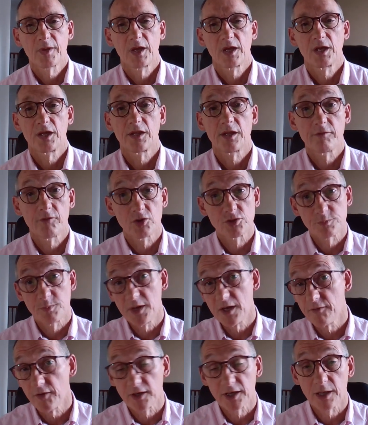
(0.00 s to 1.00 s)
They've asked
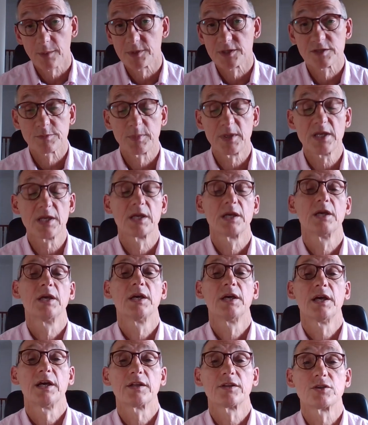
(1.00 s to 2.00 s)
me if I'd come and speak
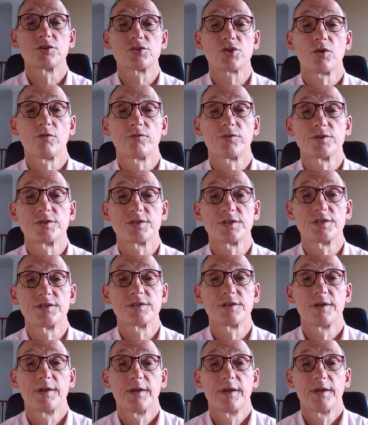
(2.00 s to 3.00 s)
at those
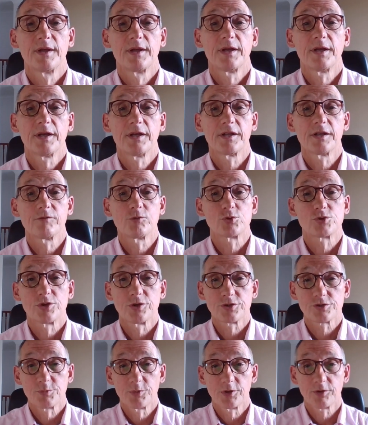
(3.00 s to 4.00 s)
conferences, and they've also
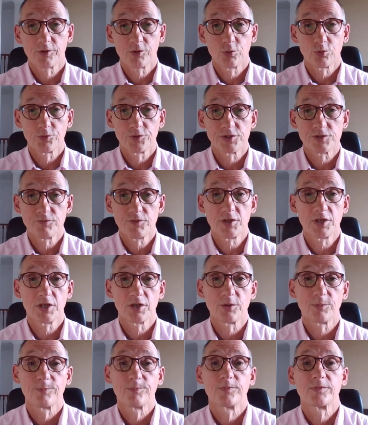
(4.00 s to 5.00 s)
asked me to record this
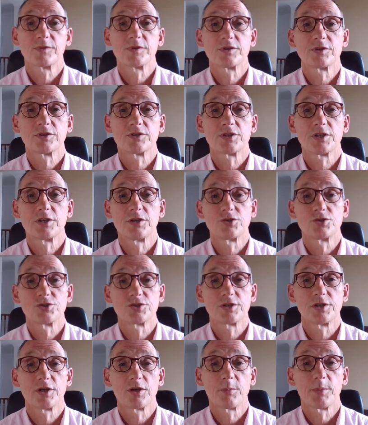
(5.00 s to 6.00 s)
video to tell you
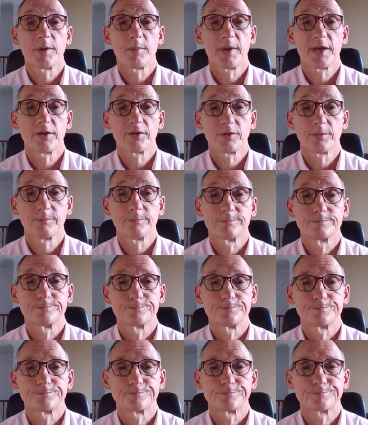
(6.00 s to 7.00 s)
just a little bit about them.
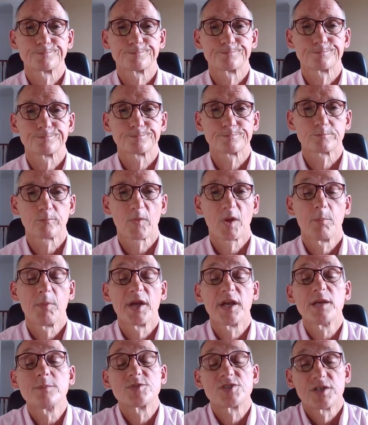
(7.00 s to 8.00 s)
My
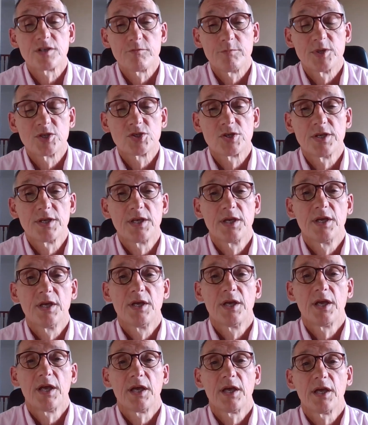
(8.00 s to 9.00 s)
name's Steve Midgley.
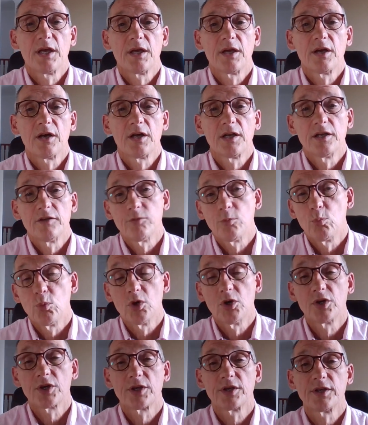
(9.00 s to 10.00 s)
I live and
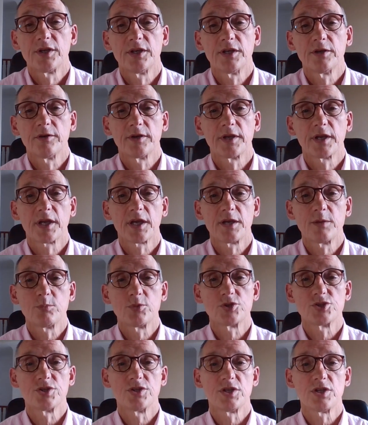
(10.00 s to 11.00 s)
work here in
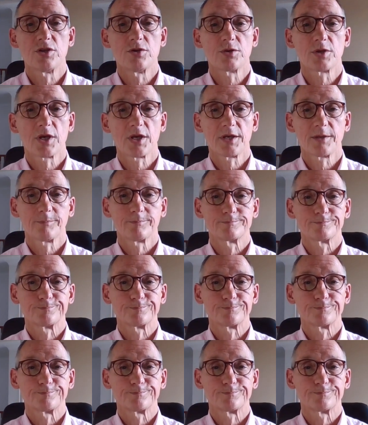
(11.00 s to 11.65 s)
Cambridge in the UK.